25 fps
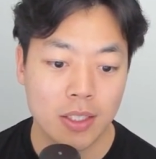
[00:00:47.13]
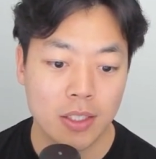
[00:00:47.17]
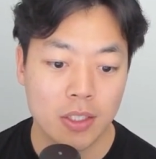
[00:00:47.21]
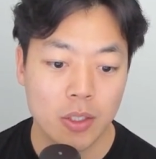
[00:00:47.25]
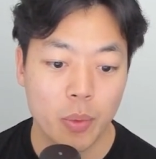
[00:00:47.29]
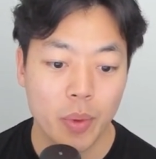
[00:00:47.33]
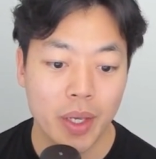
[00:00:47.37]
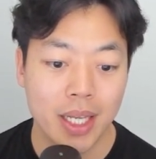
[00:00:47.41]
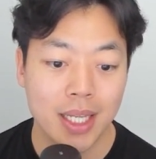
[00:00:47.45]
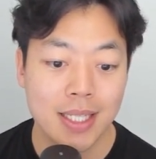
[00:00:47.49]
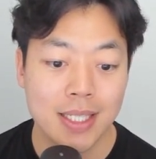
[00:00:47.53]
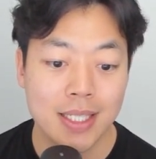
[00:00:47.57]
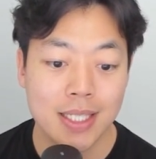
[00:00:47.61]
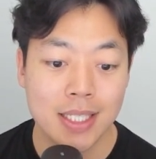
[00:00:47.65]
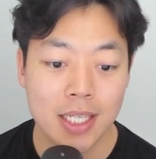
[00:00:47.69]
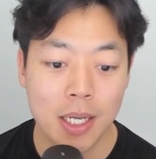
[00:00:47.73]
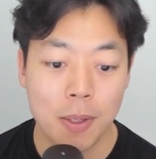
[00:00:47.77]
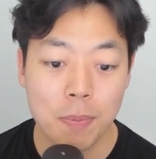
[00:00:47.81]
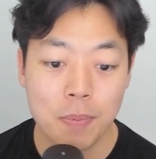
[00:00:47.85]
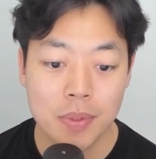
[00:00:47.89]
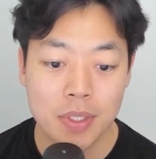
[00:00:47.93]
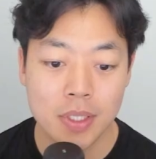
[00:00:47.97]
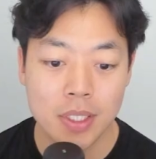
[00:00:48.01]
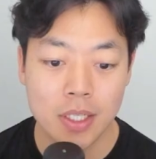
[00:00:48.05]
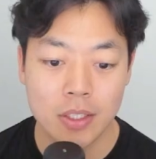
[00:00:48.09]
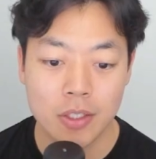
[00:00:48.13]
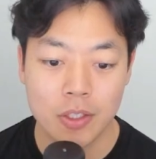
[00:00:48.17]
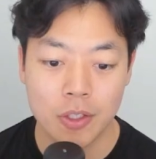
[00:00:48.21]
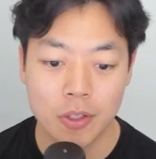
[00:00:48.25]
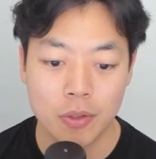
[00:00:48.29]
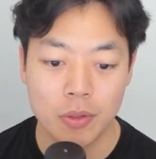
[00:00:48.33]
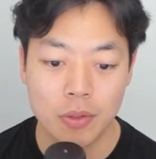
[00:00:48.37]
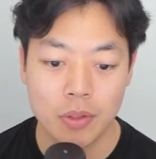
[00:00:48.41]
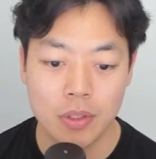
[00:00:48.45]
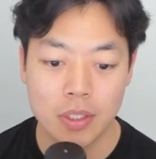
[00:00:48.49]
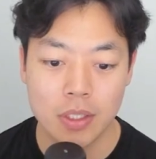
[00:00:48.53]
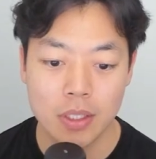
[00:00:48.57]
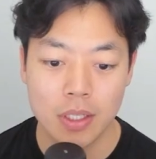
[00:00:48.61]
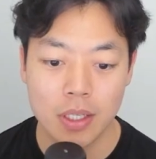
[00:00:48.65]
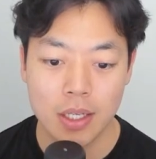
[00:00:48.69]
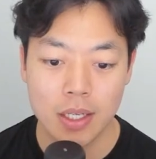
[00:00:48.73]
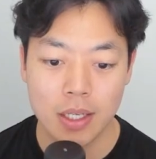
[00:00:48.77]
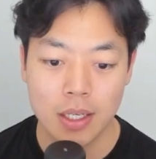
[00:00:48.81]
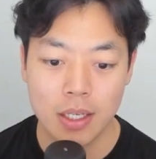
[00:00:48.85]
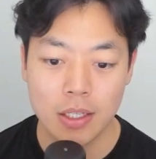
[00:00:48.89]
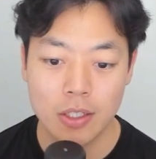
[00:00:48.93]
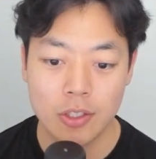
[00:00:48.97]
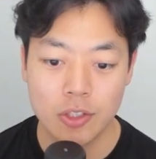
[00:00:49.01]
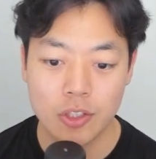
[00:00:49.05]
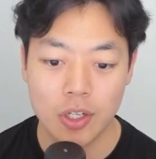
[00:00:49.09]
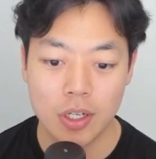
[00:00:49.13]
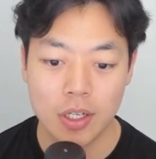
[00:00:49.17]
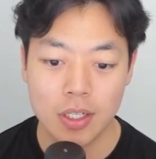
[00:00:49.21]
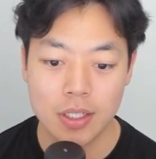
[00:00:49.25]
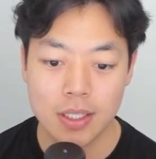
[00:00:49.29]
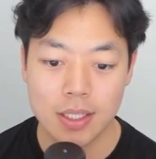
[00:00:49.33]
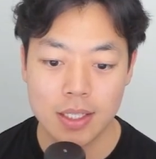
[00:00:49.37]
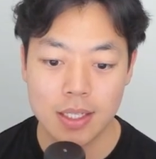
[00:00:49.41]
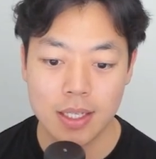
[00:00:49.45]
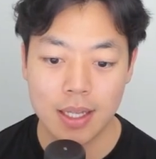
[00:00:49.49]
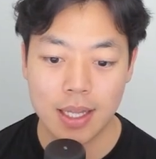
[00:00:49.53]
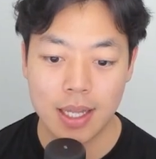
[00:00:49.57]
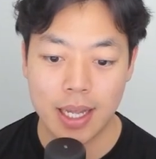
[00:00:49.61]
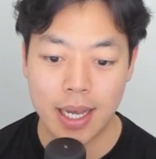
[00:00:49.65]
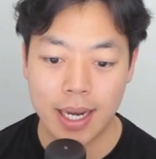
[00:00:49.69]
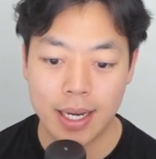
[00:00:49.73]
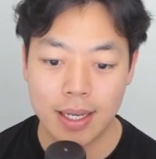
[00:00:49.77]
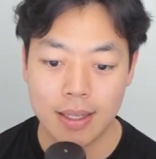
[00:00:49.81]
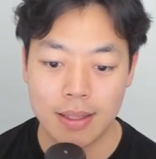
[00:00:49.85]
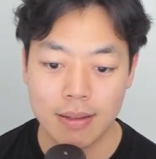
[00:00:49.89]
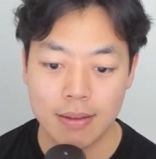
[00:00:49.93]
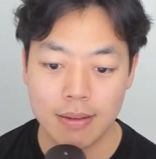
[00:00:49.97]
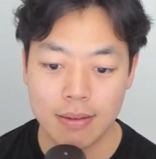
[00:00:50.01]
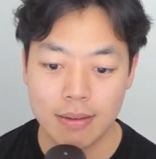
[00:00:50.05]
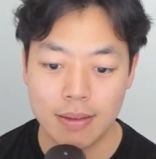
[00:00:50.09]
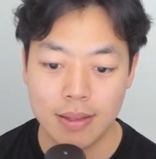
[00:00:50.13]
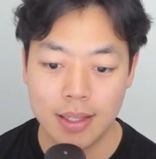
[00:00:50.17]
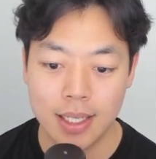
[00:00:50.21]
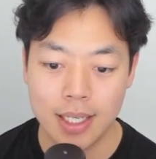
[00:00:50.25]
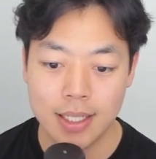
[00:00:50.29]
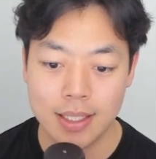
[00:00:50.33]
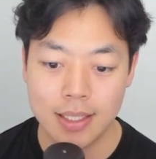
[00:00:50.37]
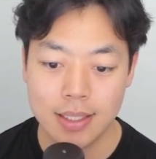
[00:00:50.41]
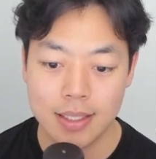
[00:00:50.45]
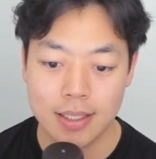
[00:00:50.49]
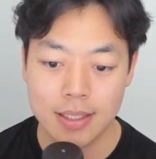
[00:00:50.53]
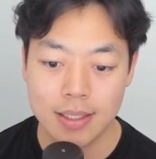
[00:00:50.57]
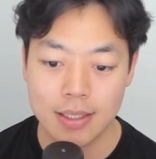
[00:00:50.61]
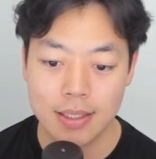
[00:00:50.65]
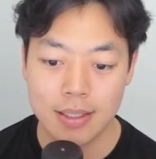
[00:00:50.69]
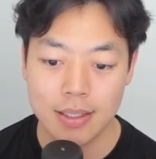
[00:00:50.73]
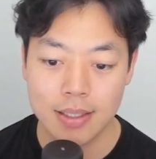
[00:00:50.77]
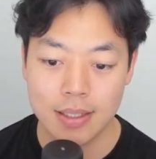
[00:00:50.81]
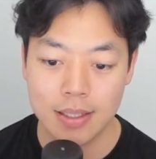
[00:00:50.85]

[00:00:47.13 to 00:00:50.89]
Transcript: So we can substitute just like this.